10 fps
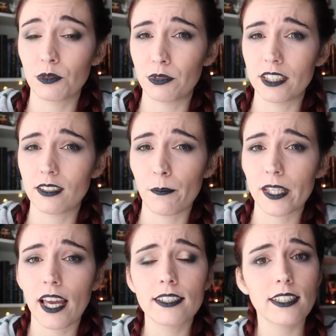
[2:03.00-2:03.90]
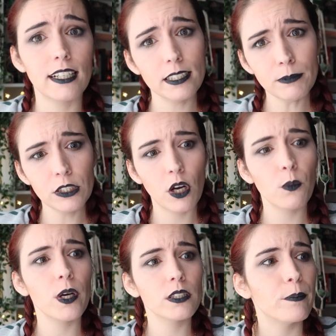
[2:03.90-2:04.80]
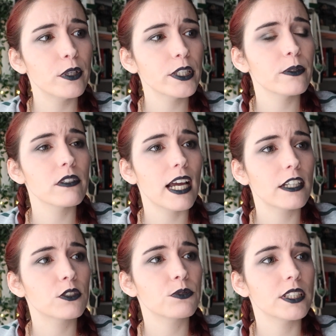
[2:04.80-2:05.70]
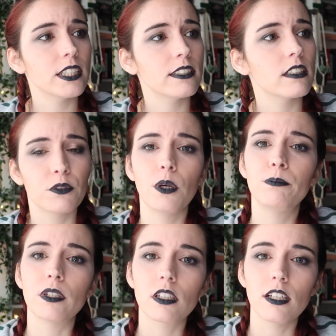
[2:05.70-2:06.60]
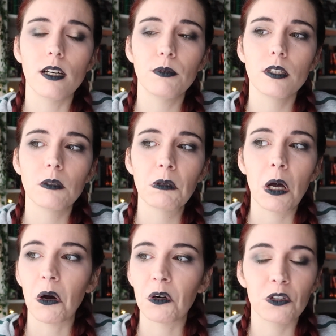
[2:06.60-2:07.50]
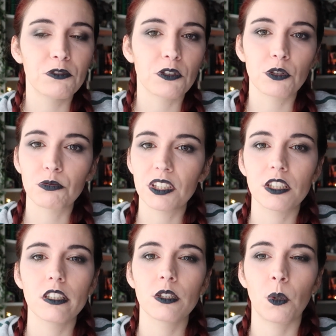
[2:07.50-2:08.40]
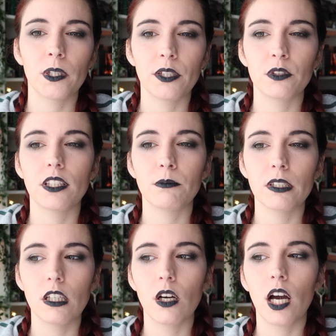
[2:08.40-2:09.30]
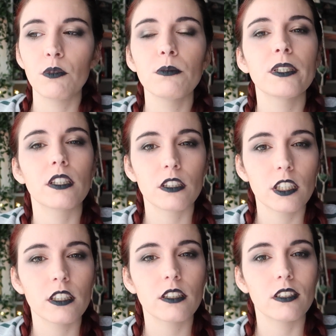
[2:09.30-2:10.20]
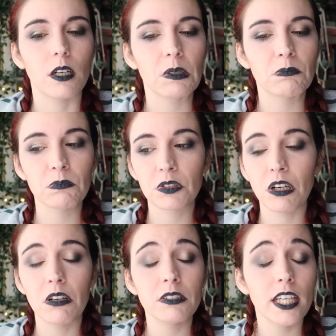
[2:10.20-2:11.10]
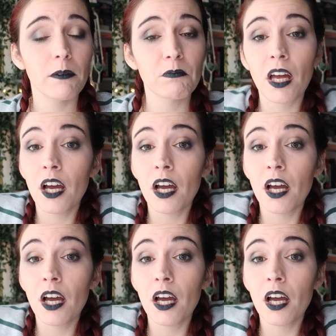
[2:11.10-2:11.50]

to read something else. Let me know what book you would like to read for a book club or for a read along or whatever down below. I will be curious to know. So yeah.